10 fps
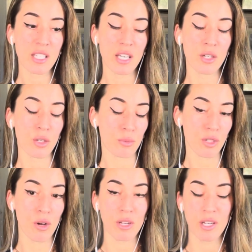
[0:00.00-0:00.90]
they could
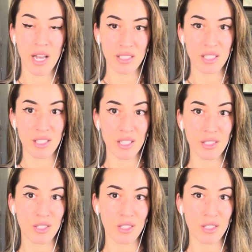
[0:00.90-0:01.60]
result in STD.